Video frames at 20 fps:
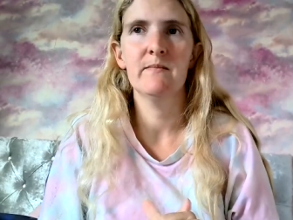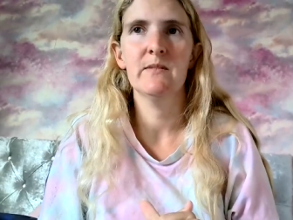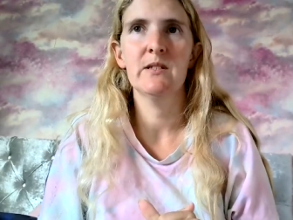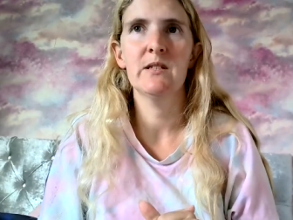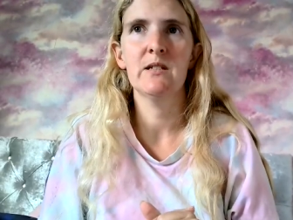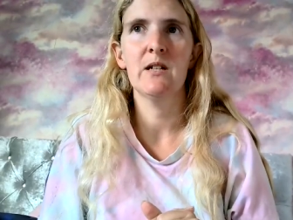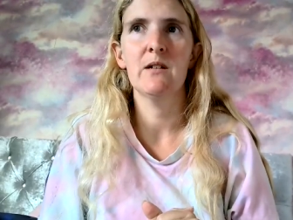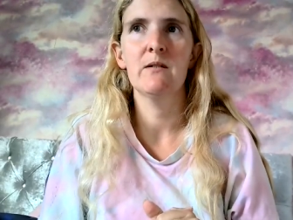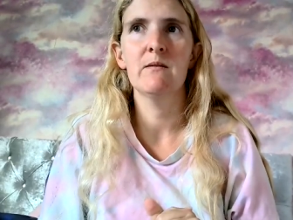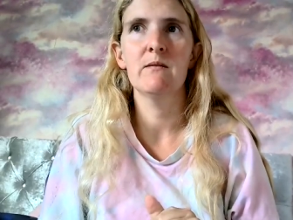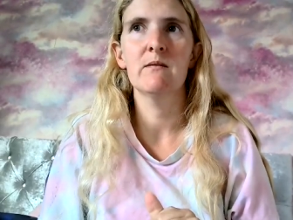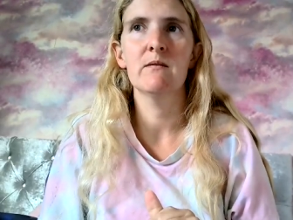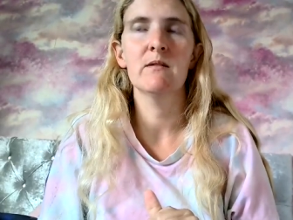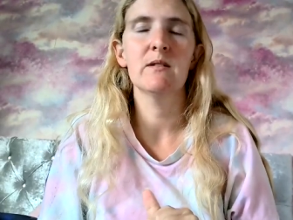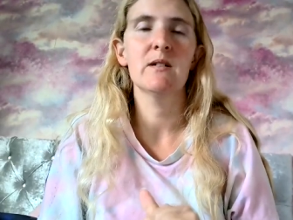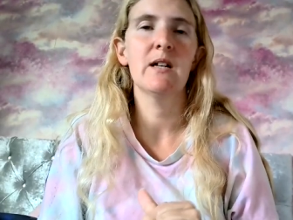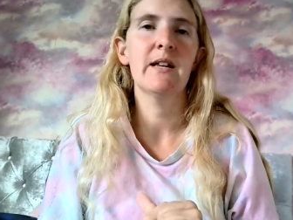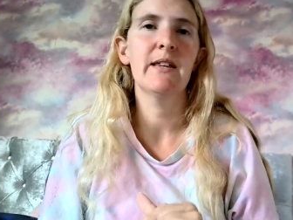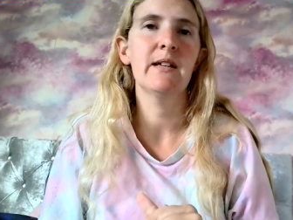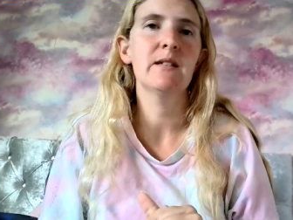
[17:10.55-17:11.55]
So
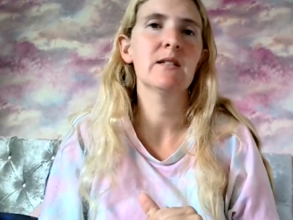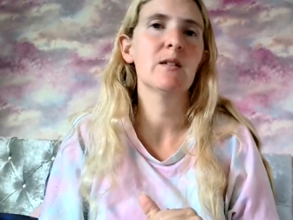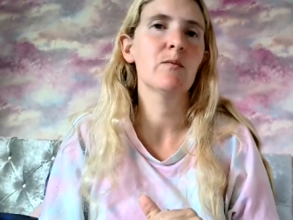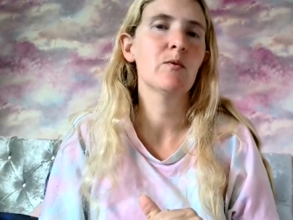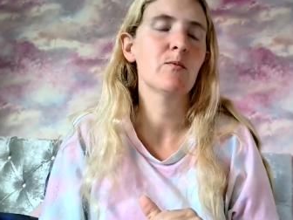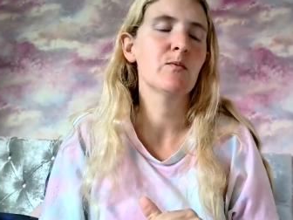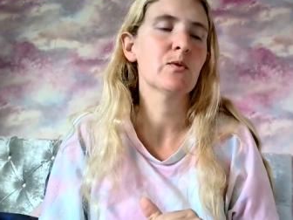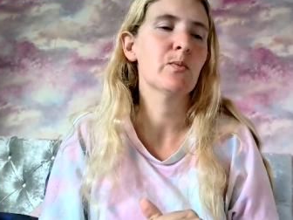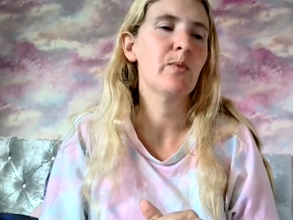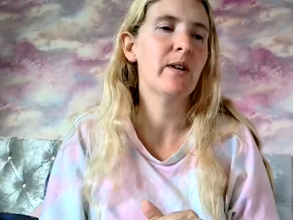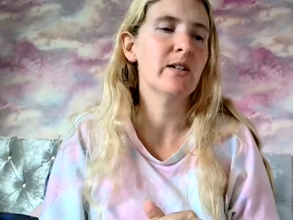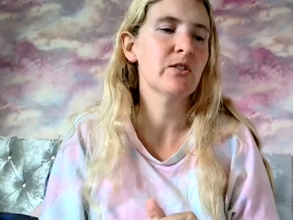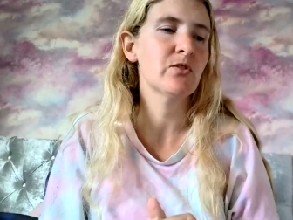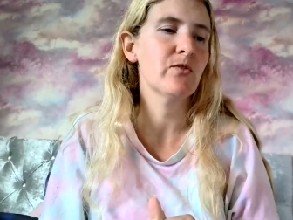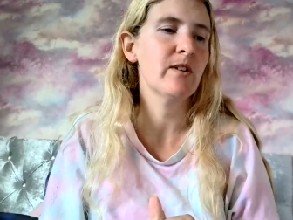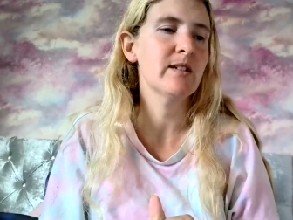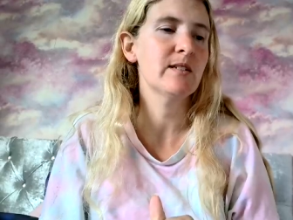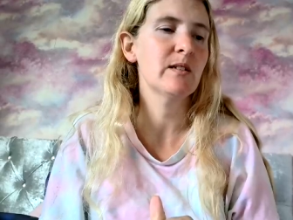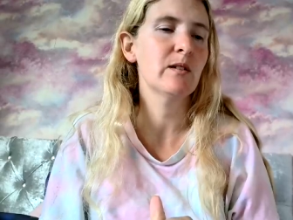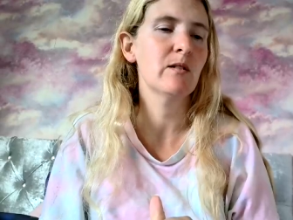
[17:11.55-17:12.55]
I think someone was
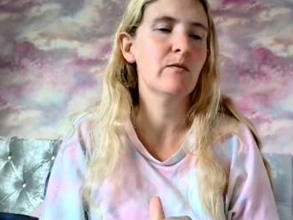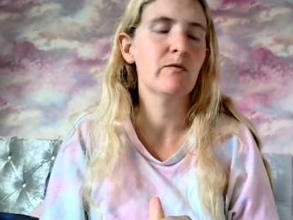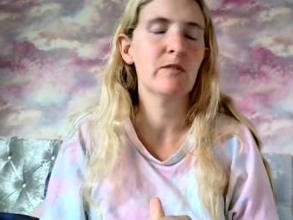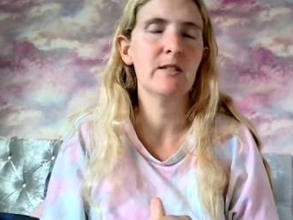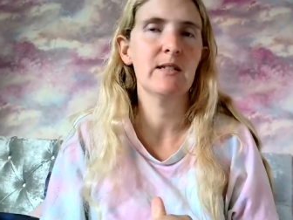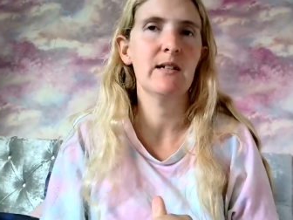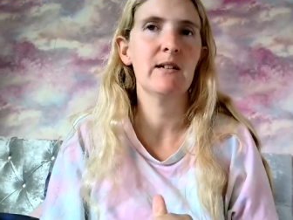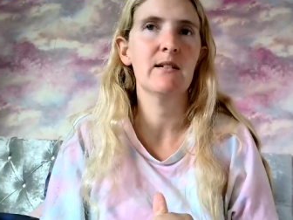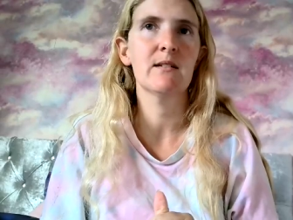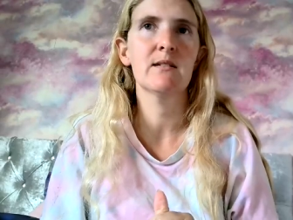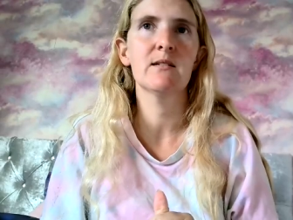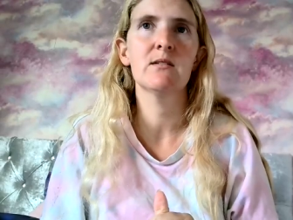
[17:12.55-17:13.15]
pressurizing her for sex,